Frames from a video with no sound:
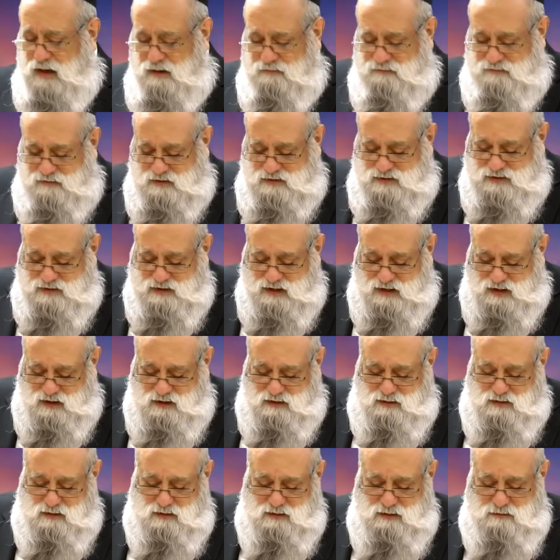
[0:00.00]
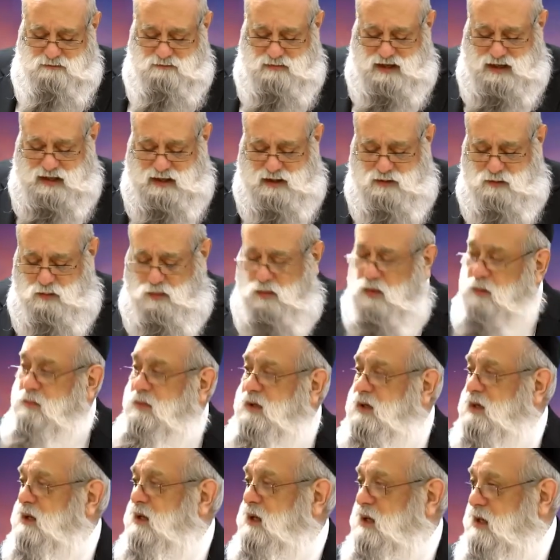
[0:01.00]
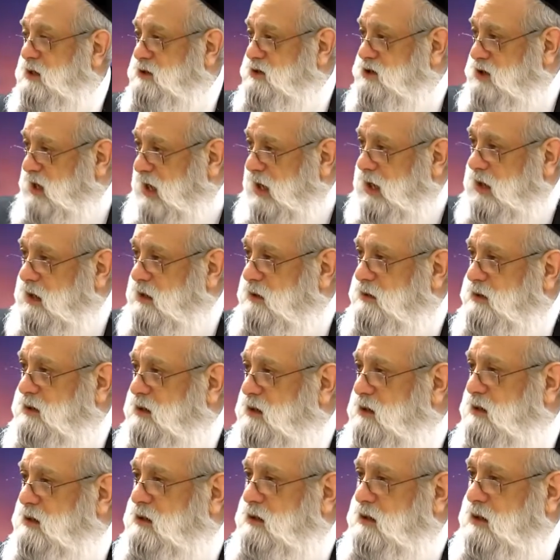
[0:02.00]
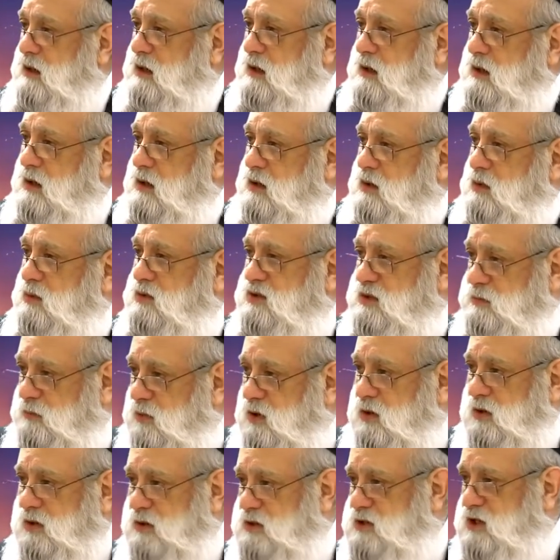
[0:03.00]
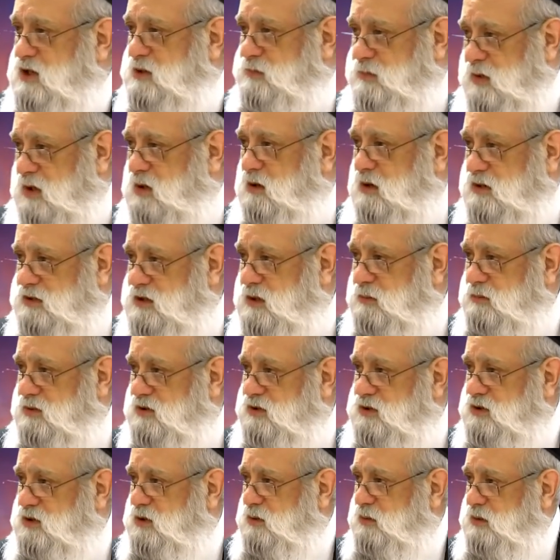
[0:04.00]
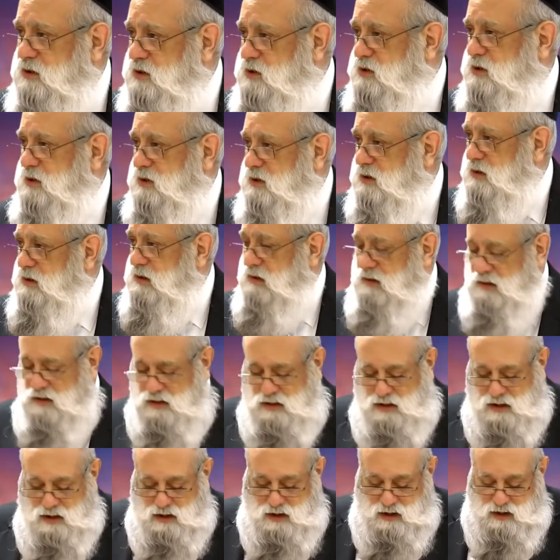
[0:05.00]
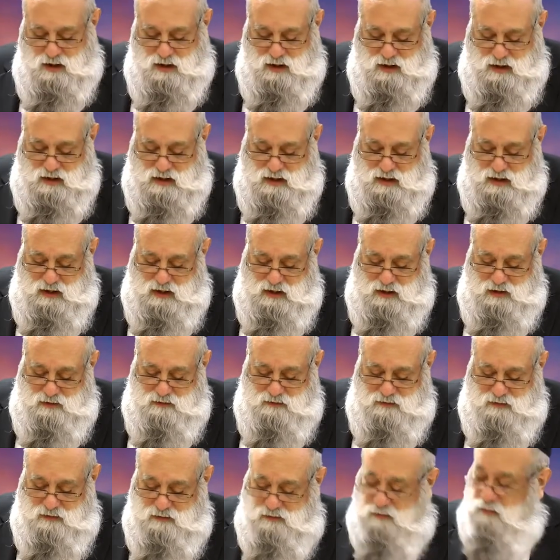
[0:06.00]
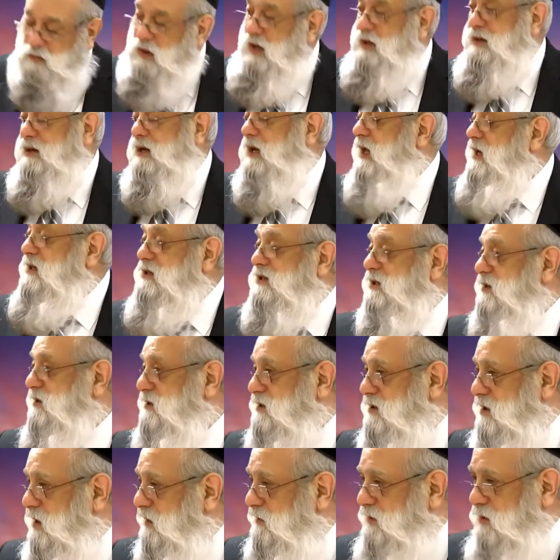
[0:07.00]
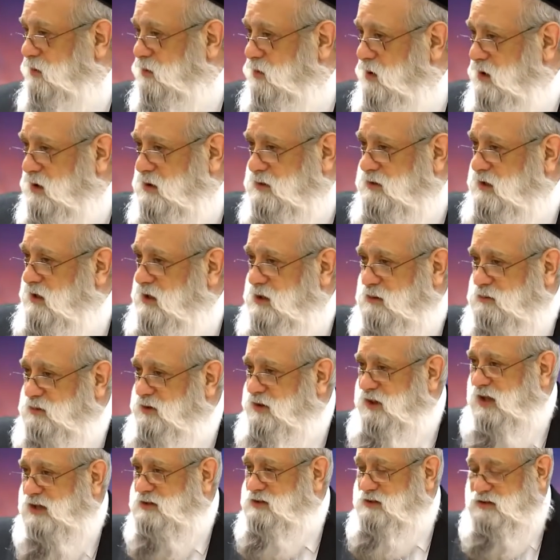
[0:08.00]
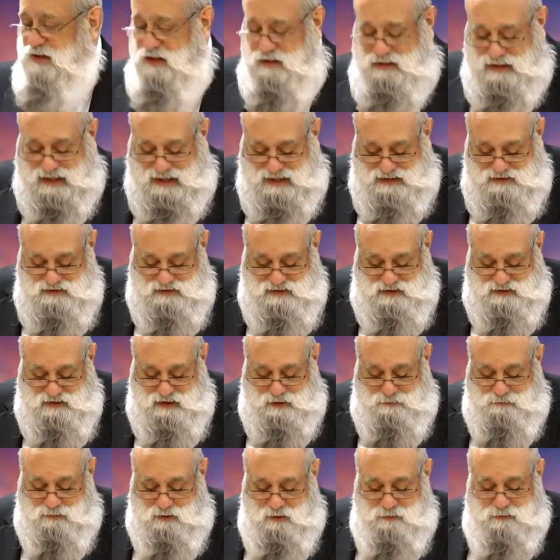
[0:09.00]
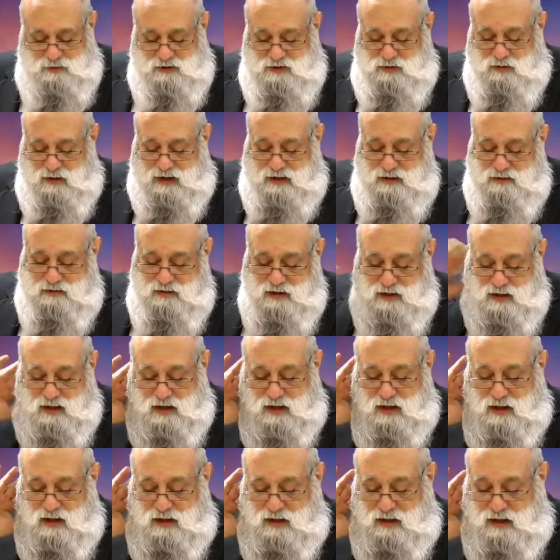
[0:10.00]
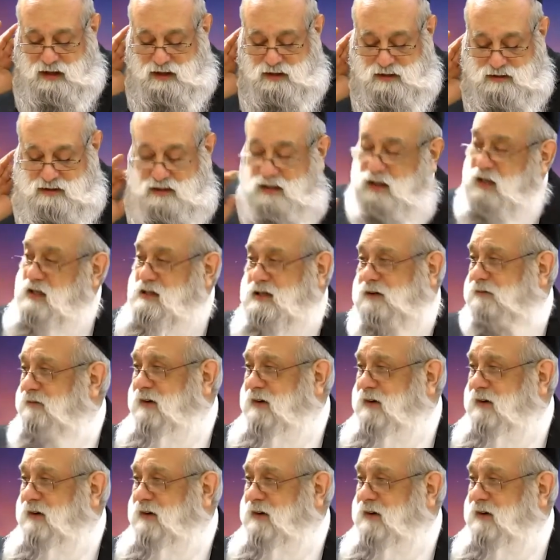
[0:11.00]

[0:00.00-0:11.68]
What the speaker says: every single man, woman, and child who was murdered just because he was Jewish. And the way the nations of the world deal with us, the lies that they perpetrate, it